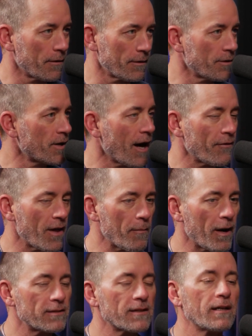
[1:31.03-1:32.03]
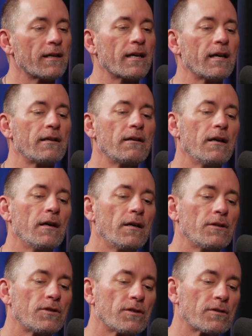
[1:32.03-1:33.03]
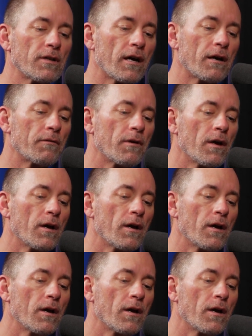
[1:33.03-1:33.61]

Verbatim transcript: Just having that mindset, and again, yeah just uh,